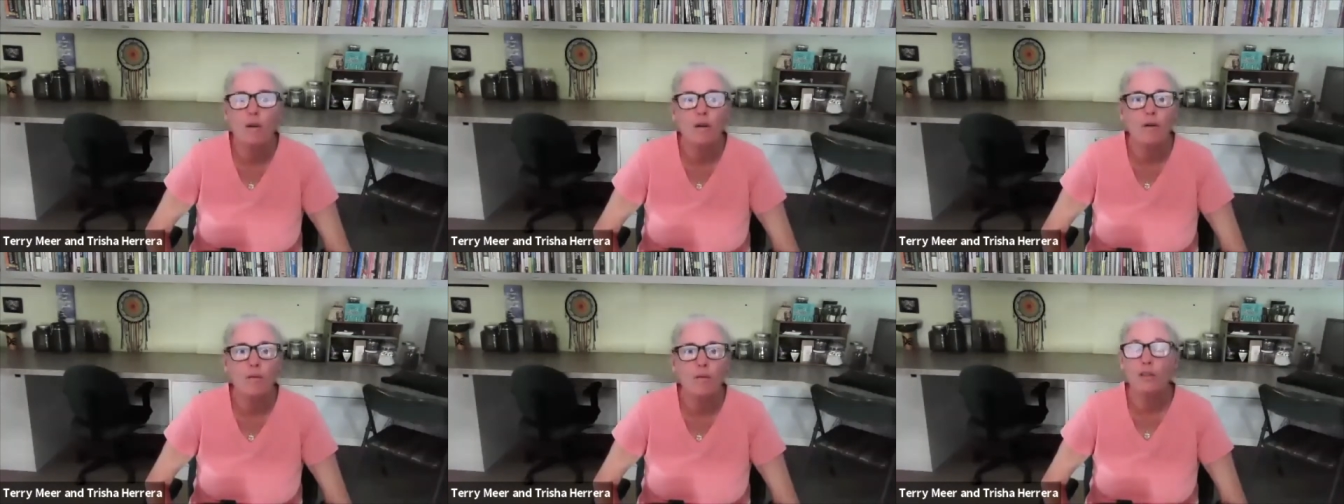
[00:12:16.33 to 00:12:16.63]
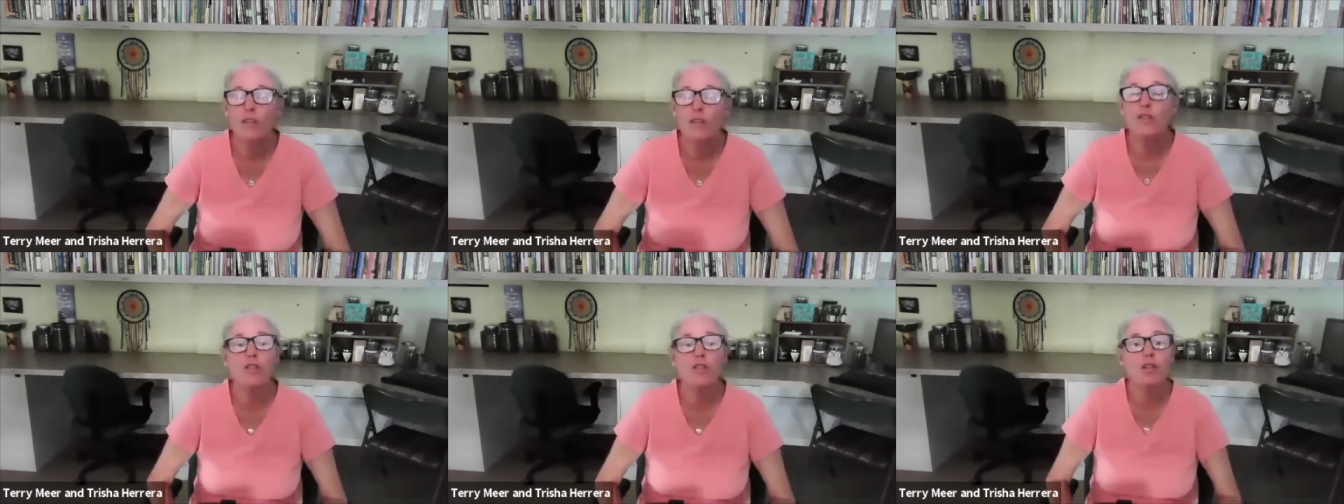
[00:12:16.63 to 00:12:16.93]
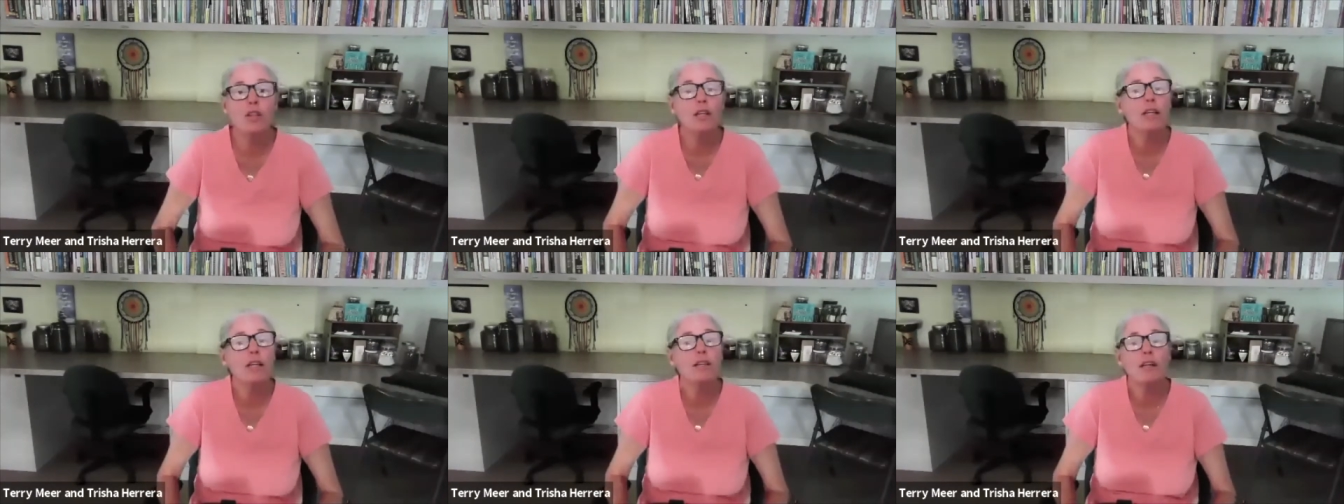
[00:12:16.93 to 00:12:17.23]
or
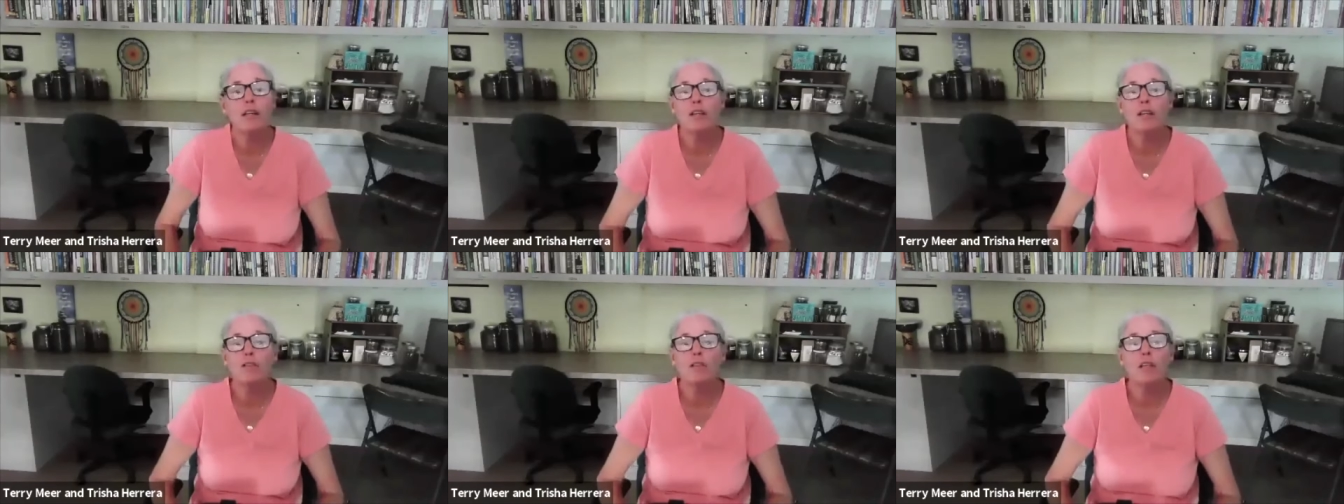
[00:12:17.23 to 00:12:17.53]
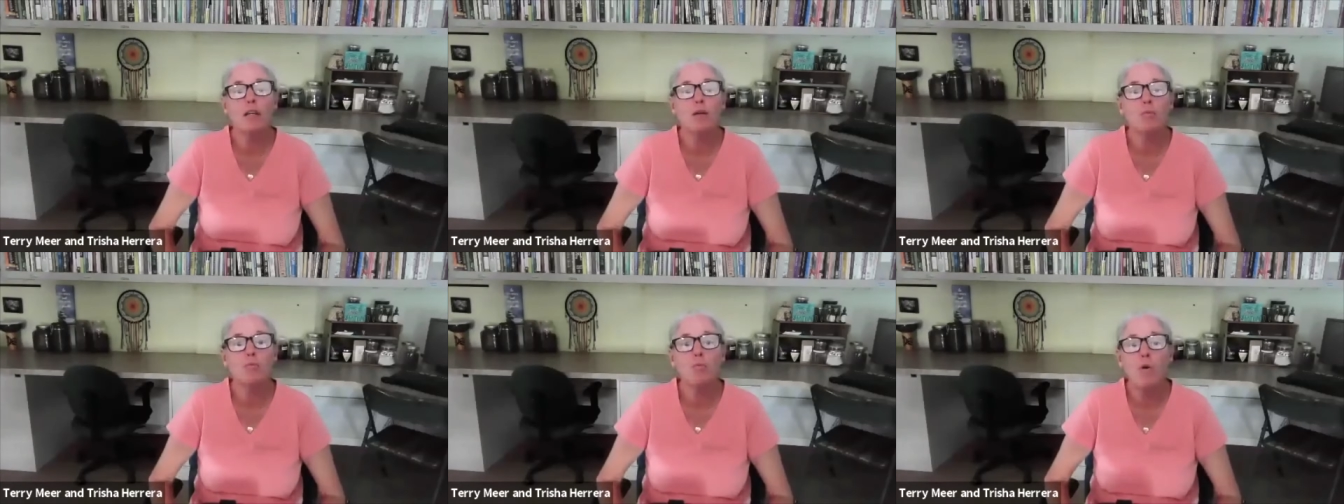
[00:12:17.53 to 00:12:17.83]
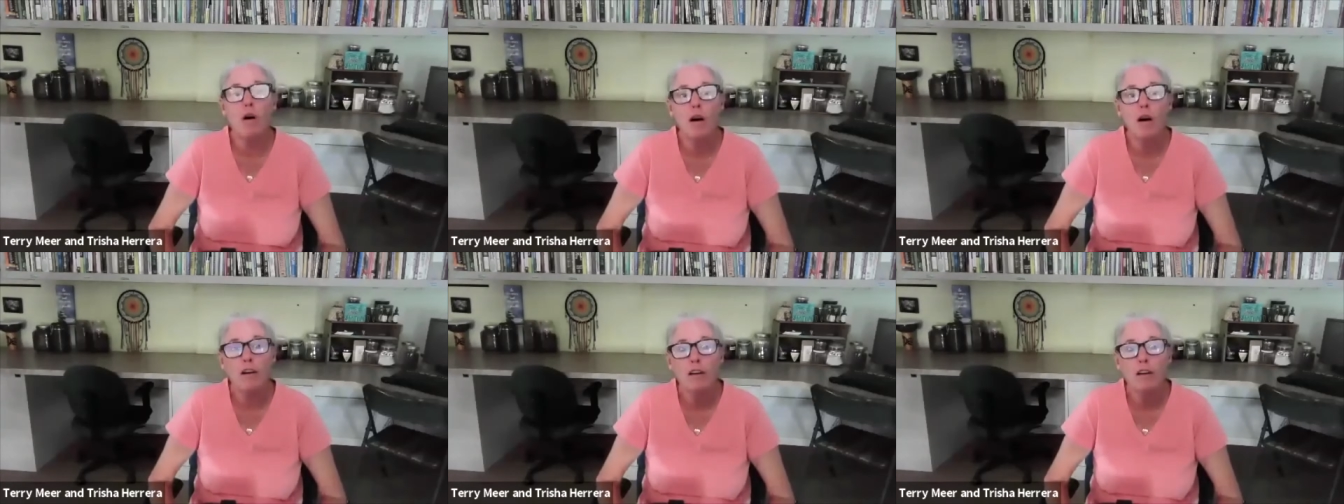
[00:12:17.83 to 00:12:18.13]
usually they don't
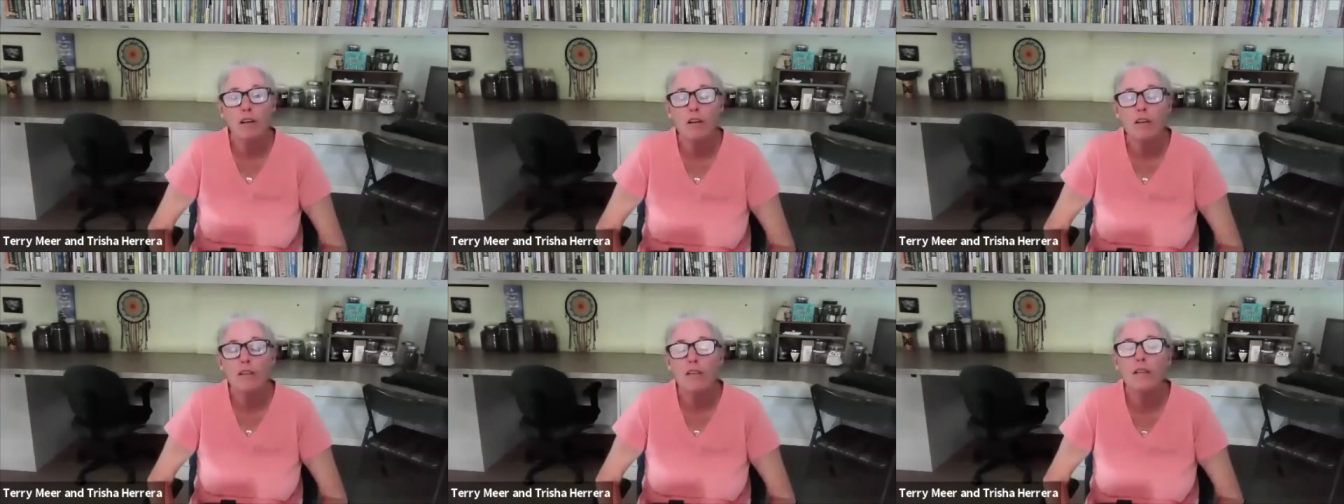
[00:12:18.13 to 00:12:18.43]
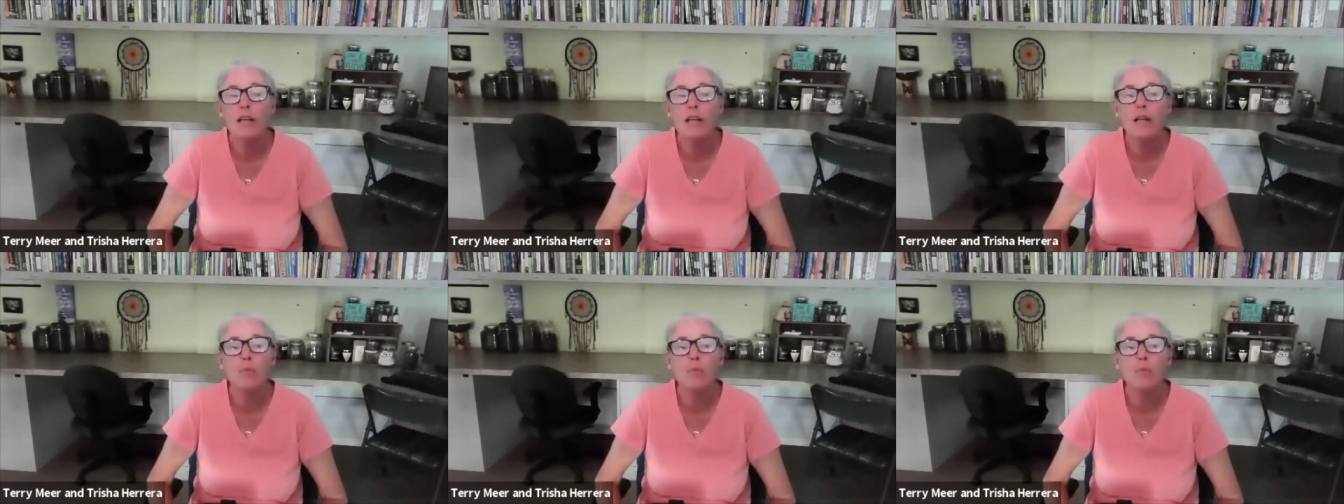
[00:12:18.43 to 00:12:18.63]
need water.